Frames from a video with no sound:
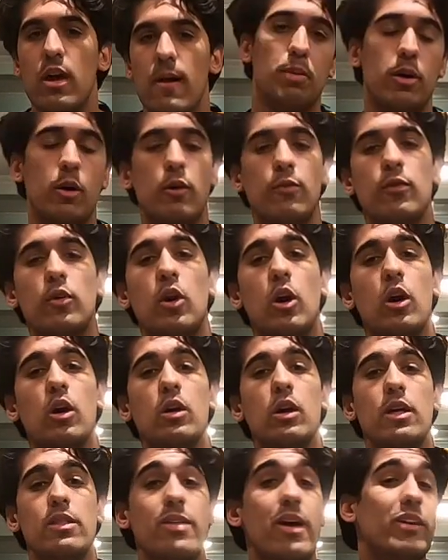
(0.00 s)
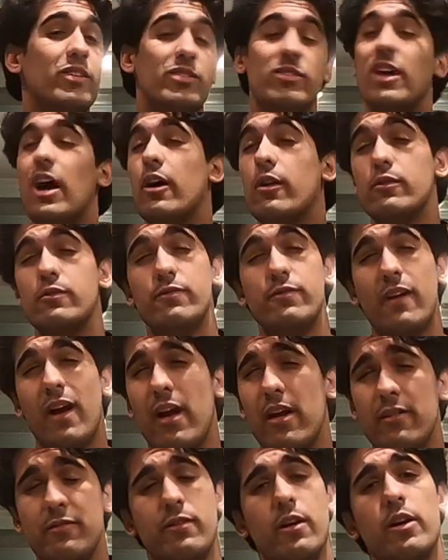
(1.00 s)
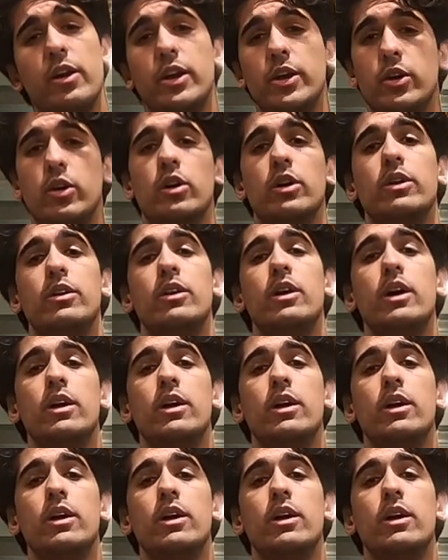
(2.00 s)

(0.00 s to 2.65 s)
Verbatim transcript: But overall, they sound very, very good.